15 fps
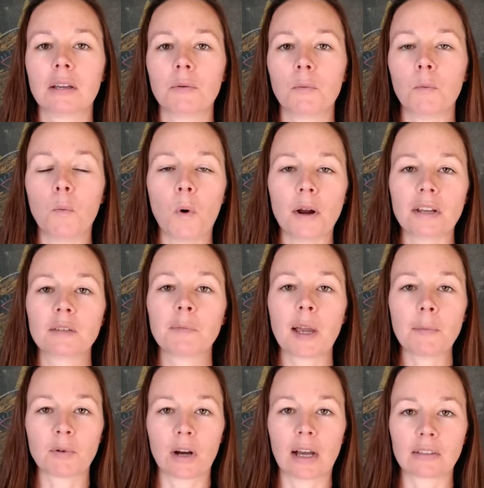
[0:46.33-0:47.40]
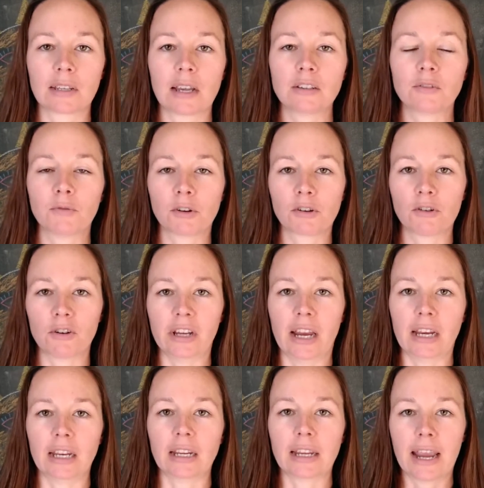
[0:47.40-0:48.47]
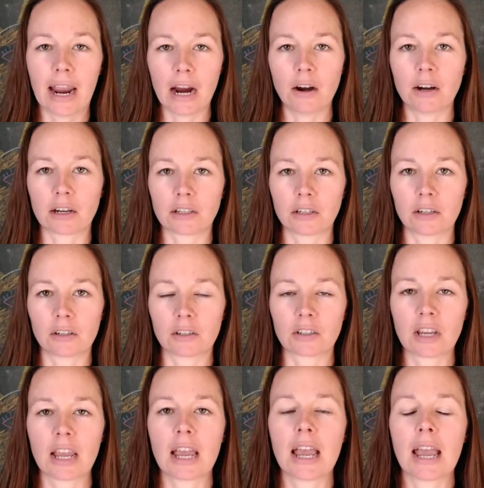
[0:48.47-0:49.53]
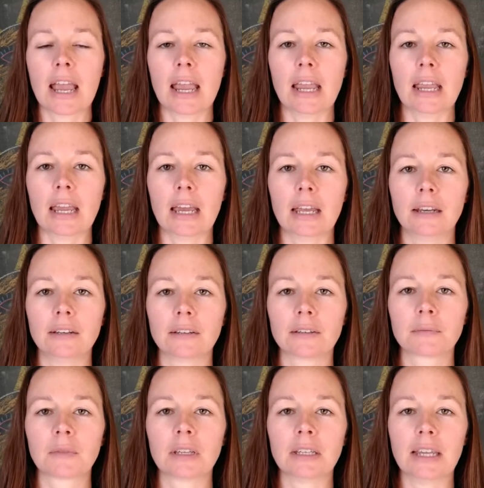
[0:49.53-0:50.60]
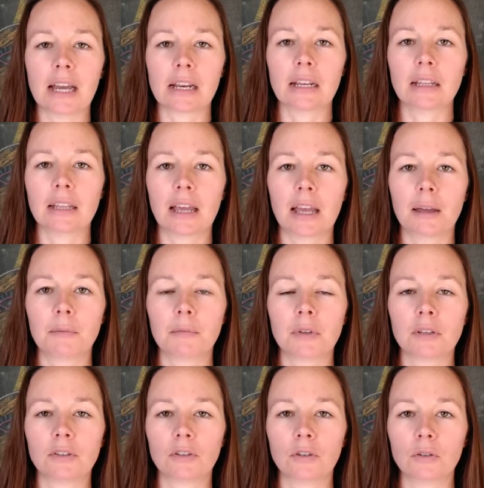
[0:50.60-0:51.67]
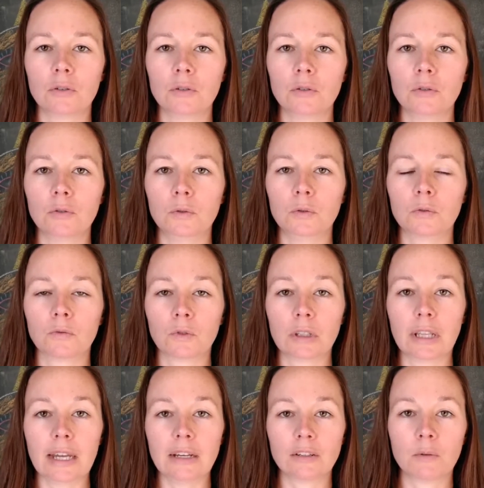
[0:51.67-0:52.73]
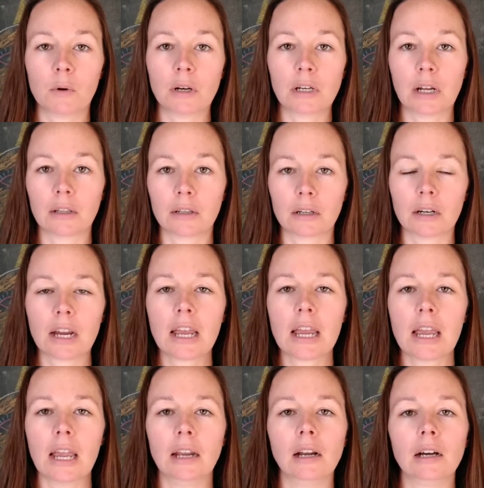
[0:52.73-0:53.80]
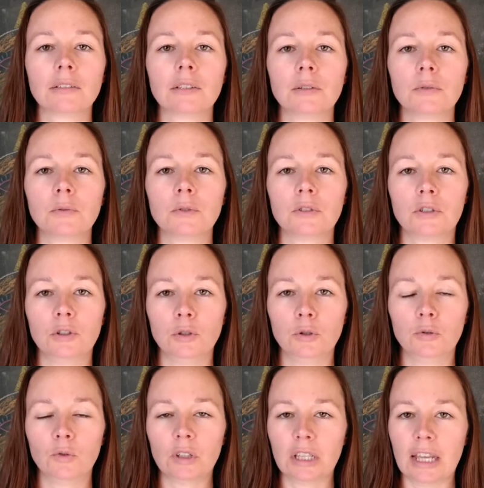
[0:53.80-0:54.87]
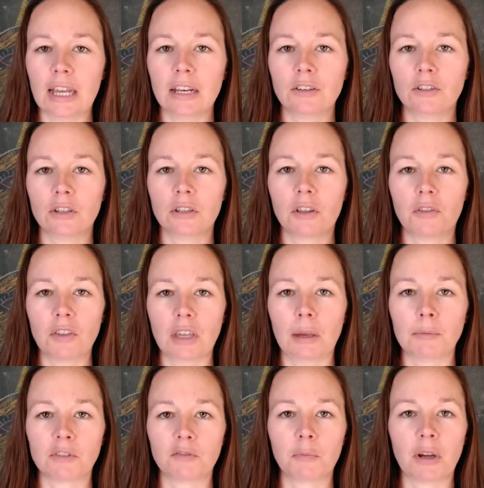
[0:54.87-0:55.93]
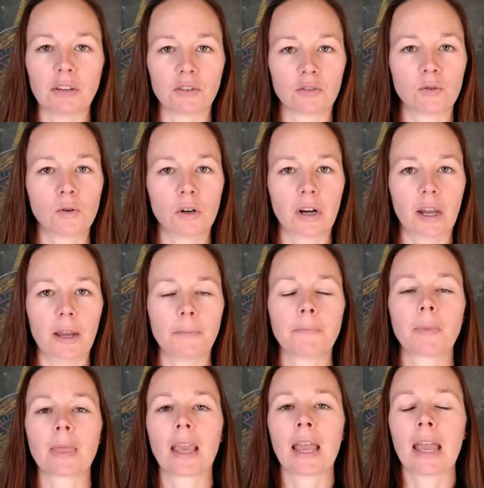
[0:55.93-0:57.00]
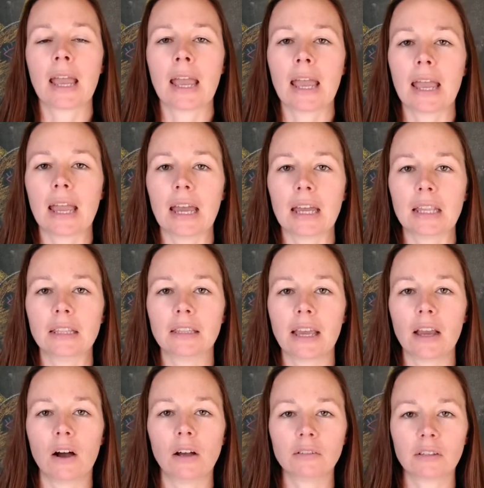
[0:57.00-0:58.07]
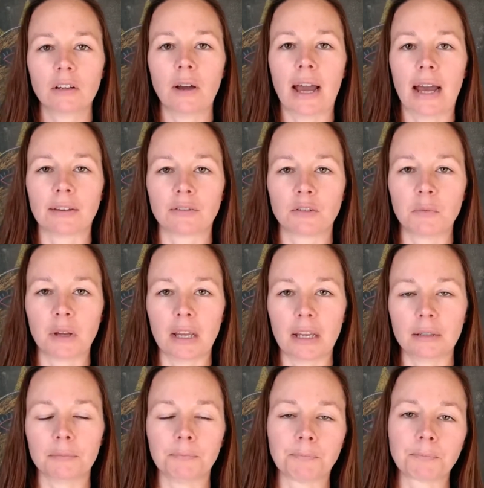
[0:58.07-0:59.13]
what is my process for creating characters and getting them to relate to one another and also to relate to the themes of my story. And they also asked me